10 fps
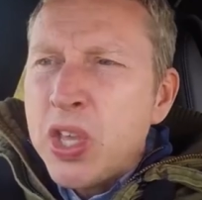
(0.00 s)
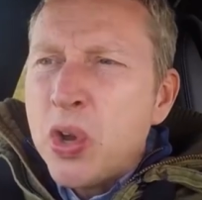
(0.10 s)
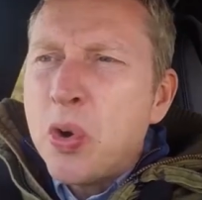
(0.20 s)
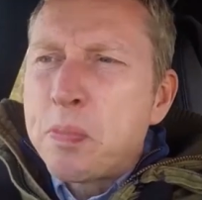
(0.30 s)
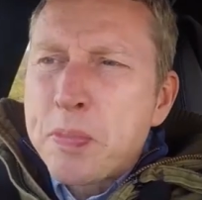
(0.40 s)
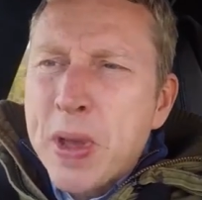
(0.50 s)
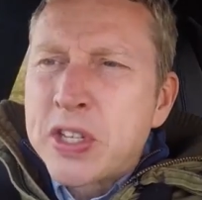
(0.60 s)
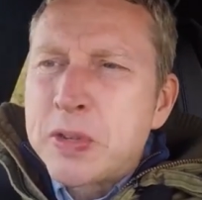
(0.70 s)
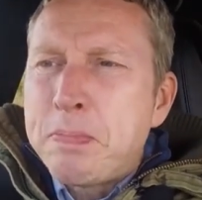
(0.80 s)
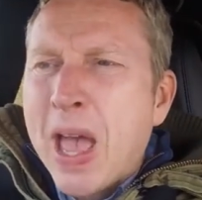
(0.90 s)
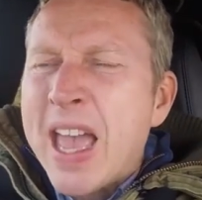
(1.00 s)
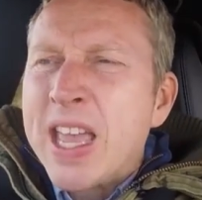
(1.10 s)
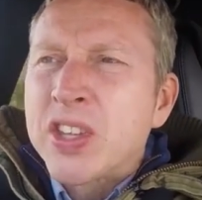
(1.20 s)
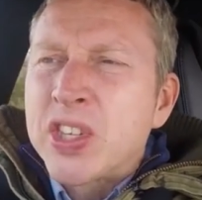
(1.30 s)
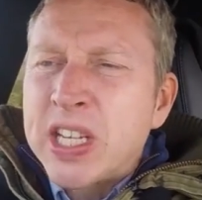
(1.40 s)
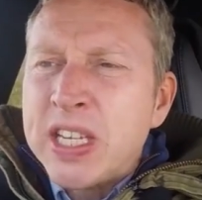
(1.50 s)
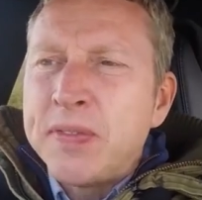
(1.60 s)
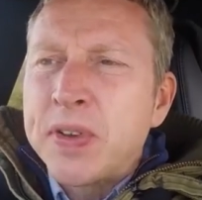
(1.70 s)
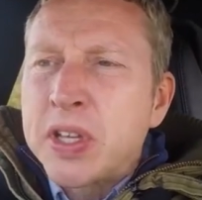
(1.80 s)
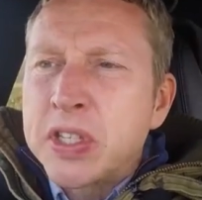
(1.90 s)
you're prepared to pay a
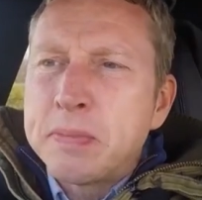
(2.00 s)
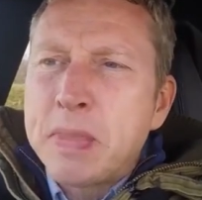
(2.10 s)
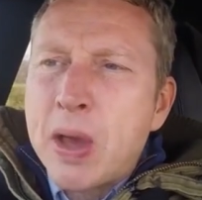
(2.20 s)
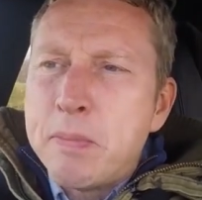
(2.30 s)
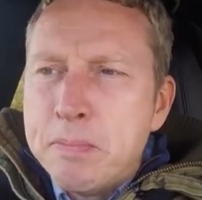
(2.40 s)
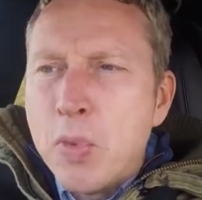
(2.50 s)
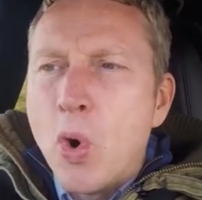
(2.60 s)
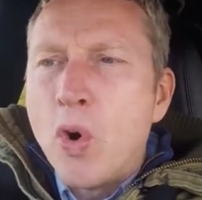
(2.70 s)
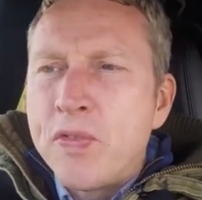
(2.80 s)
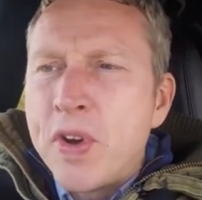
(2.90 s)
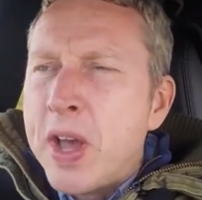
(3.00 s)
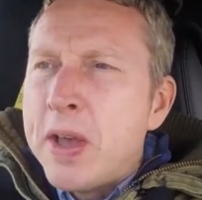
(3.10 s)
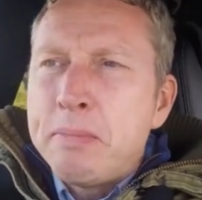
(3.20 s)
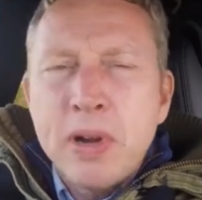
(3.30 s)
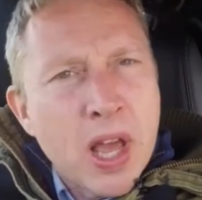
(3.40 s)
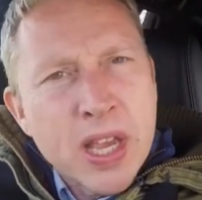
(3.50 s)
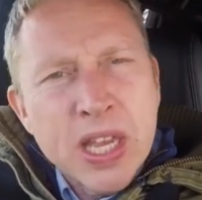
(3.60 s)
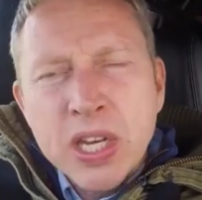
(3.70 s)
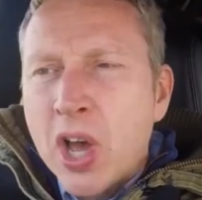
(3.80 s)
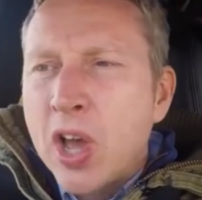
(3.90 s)
significant amount more for
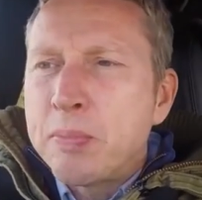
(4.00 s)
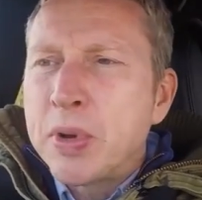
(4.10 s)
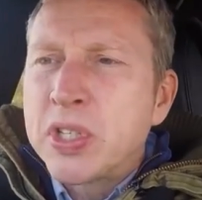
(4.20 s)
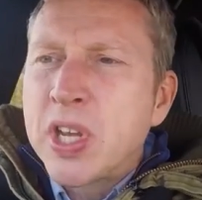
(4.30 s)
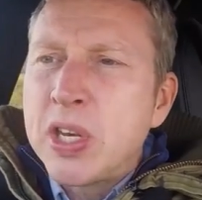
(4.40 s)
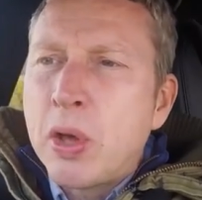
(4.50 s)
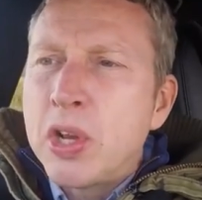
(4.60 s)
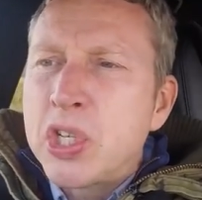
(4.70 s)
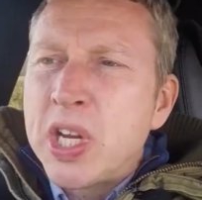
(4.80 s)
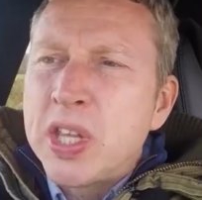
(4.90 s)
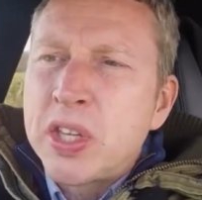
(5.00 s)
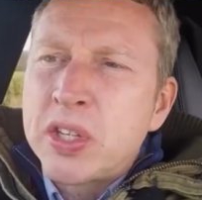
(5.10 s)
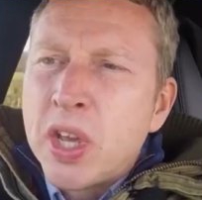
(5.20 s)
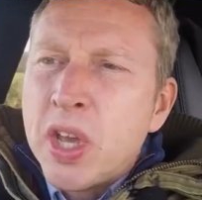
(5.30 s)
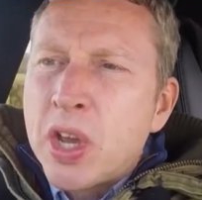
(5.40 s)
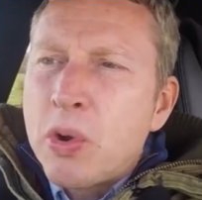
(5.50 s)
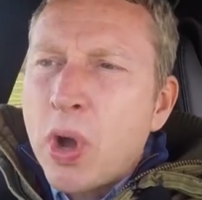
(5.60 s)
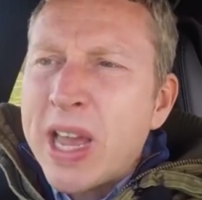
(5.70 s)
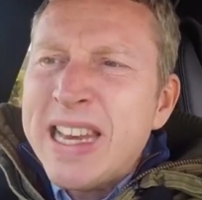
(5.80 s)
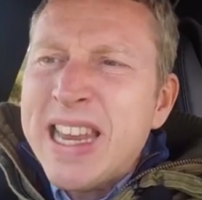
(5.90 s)
plug-in hybrid technology that
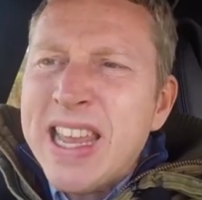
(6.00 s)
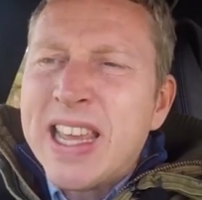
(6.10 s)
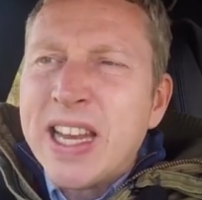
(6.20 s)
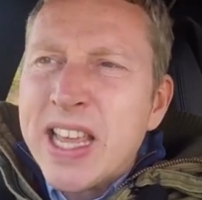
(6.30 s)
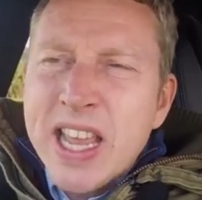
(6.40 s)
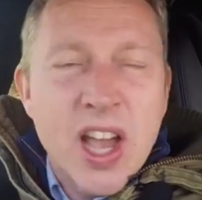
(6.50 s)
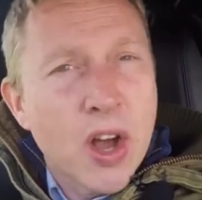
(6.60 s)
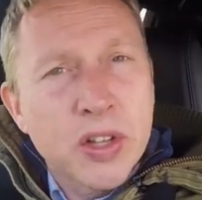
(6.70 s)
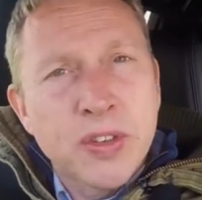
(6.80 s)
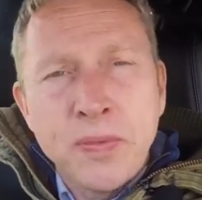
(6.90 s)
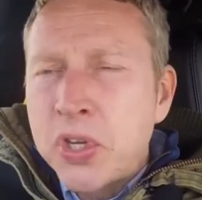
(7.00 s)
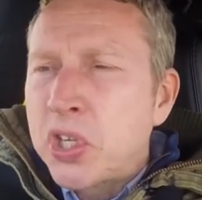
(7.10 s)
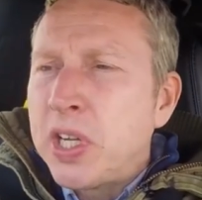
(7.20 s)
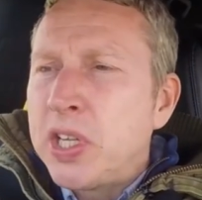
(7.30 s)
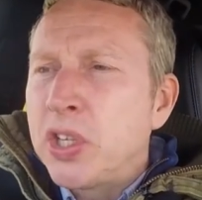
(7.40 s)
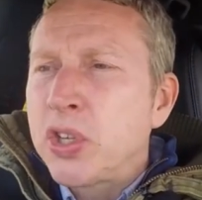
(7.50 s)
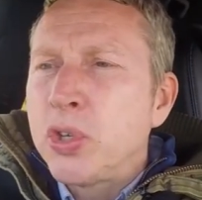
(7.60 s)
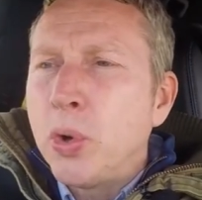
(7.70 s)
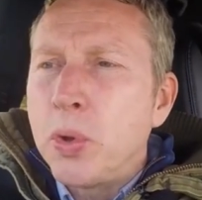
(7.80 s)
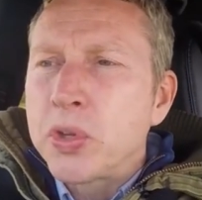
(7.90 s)
quite legally artificially
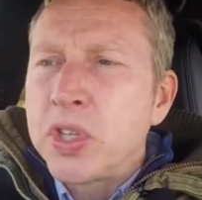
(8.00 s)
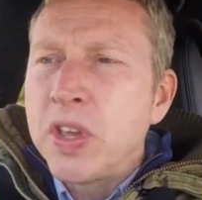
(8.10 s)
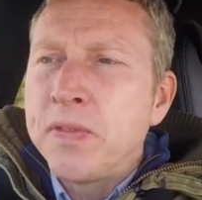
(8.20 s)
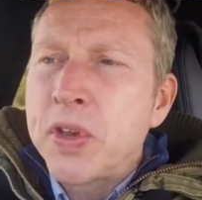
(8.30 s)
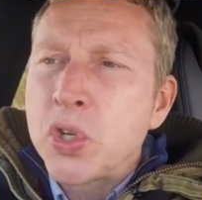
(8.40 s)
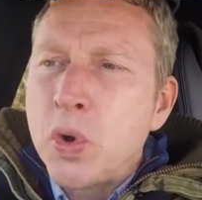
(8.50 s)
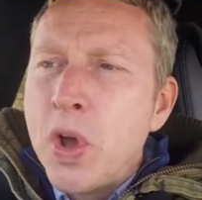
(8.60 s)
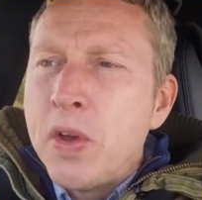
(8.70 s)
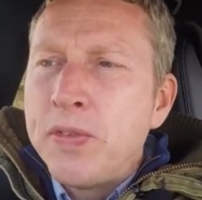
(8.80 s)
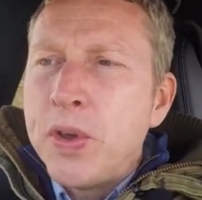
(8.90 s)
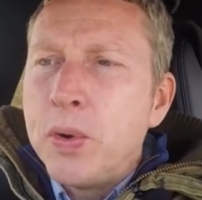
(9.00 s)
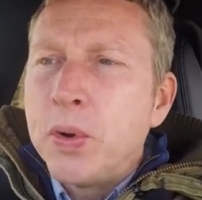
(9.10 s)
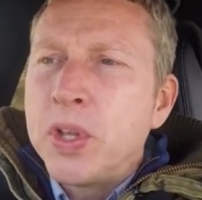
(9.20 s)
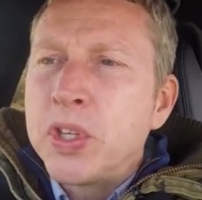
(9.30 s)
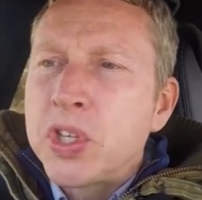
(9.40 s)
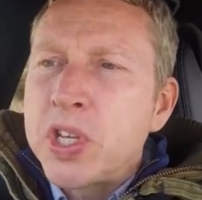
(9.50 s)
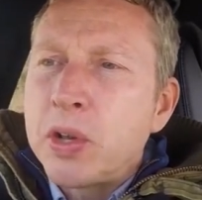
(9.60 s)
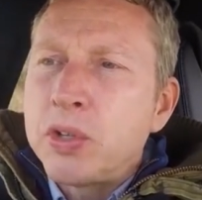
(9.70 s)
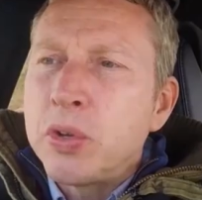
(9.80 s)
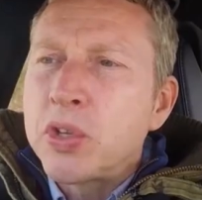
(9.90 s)
distorts the official fuel and
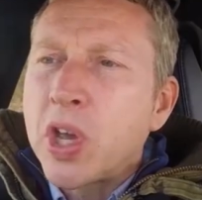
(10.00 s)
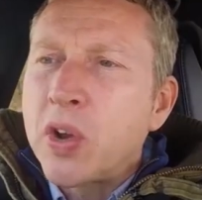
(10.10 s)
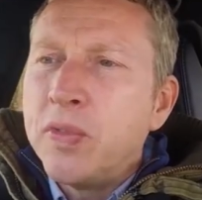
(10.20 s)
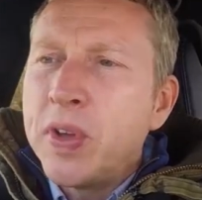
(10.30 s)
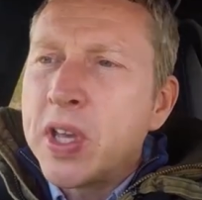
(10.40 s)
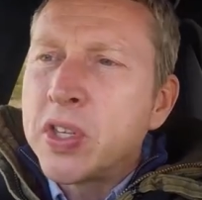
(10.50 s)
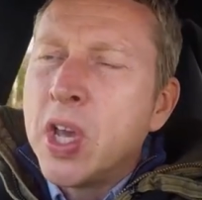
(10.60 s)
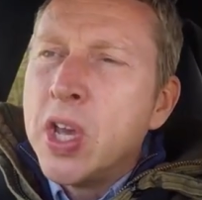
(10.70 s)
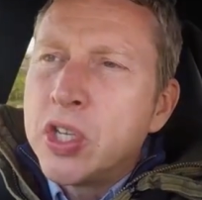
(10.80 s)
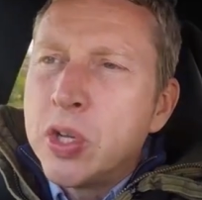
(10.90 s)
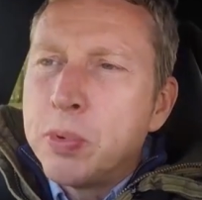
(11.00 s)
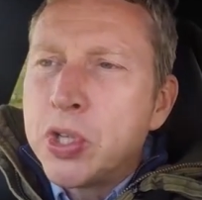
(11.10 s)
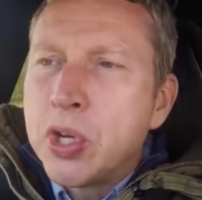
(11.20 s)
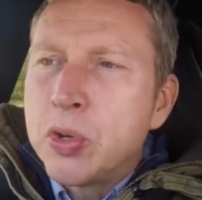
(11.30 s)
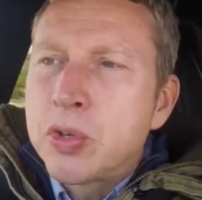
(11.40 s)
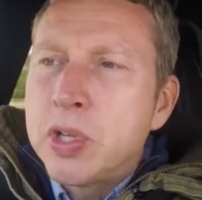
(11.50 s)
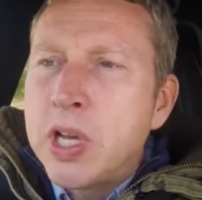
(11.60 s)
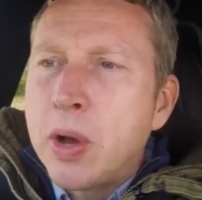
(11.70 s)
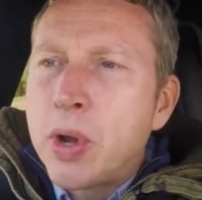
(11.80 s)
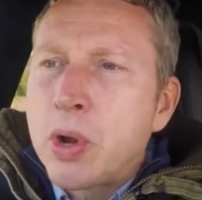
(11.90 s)
CO2 cycle figures to produce
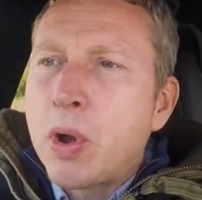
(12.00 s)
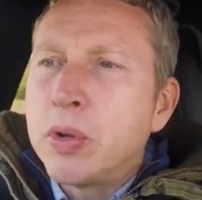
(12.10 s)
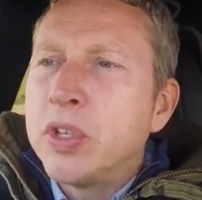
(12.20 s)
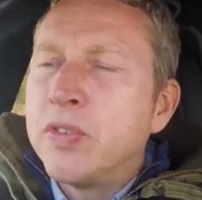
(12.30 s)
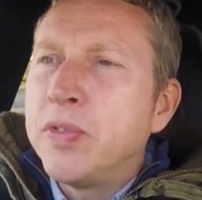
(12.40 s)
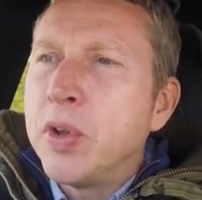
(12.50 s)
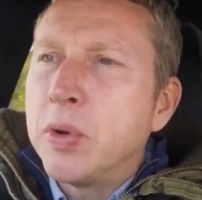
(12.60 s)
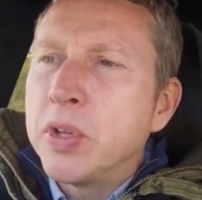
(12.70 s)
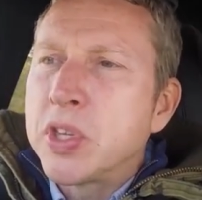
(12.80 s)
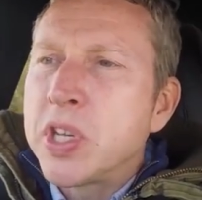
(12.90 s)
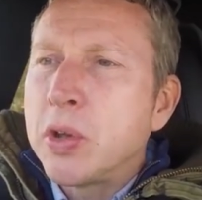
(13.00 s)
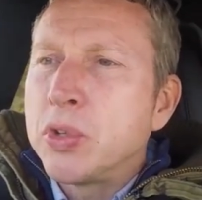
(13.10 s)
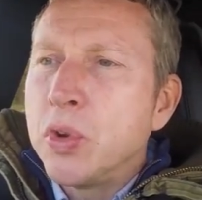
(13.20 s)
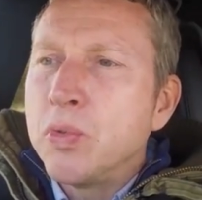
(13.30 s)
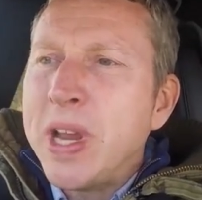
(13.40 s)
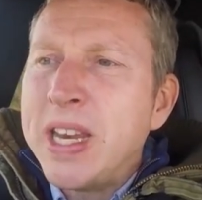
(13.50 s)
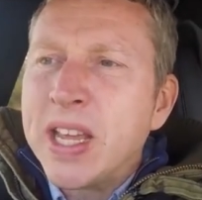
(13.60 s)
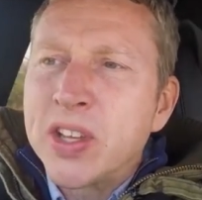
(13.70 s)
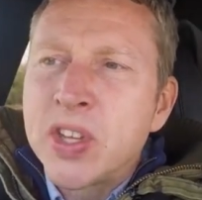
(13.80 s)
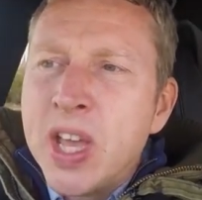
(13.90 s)
lower quoted fuel and CO2
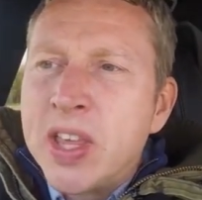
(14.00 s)
readings